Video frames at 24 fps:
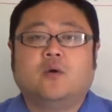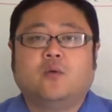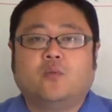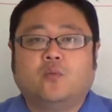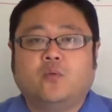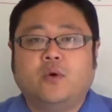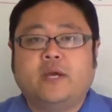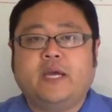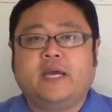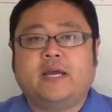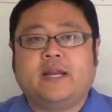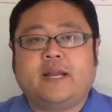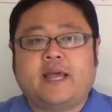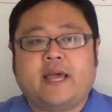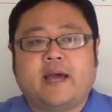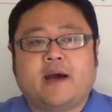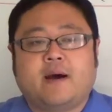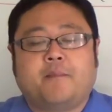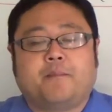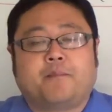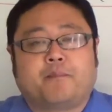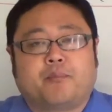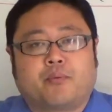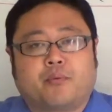We are
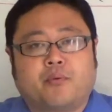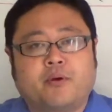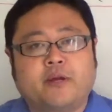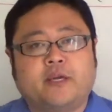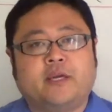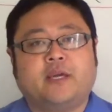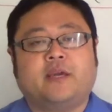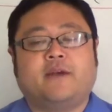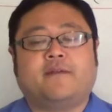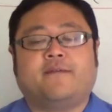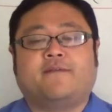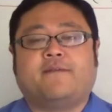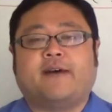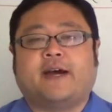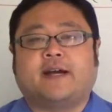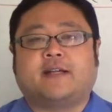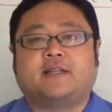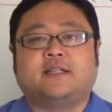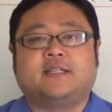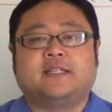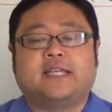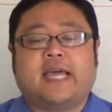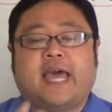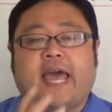now bringing
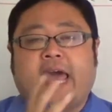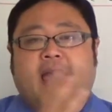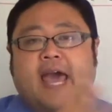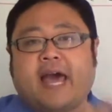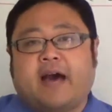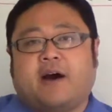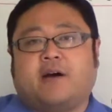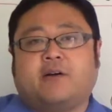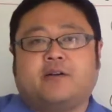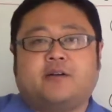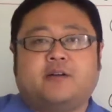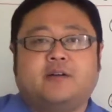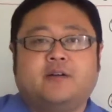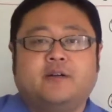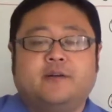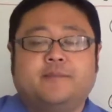factors out